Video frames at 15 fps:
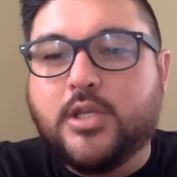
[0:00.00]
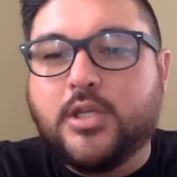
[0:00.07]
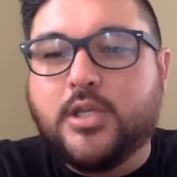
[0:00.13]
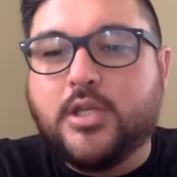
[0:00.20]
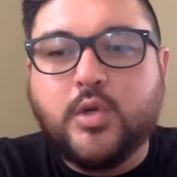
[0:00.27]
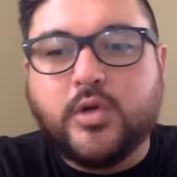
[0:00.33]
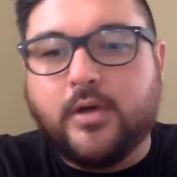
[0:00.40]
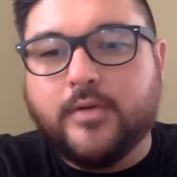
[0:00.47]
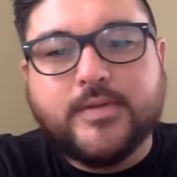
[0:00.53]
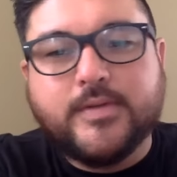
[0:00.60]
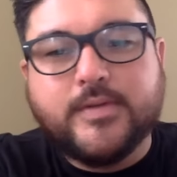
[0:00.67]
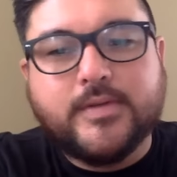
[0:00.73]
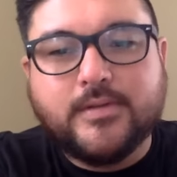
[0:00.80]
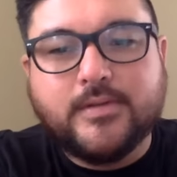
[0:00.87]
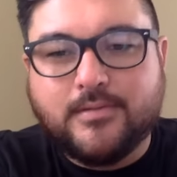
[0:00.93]
need 2
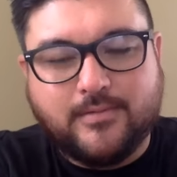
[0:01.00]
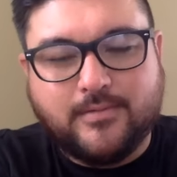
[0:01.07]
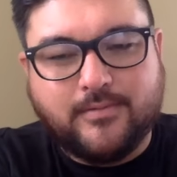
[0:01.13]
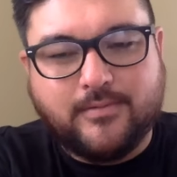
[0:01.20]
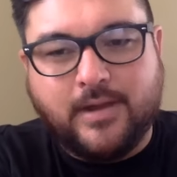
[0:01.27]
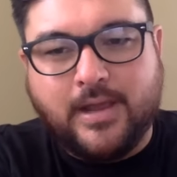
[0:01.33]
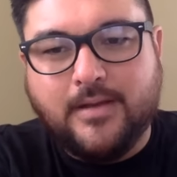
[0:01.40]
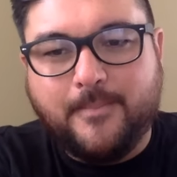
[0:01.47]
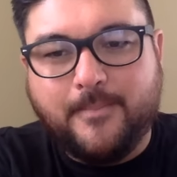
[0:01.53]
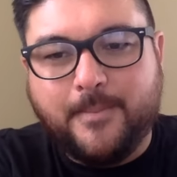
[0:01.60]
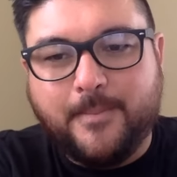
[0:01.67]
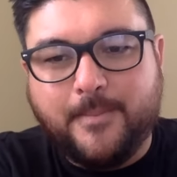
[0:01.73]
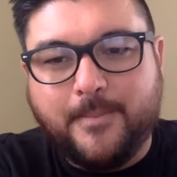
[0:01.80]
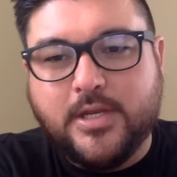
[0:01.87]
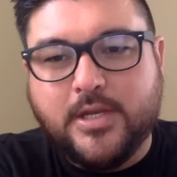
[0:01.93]
drones, right,
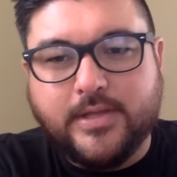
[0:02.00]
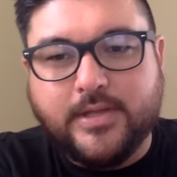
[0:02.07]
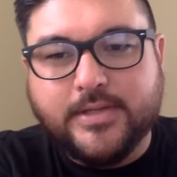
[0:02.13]
to do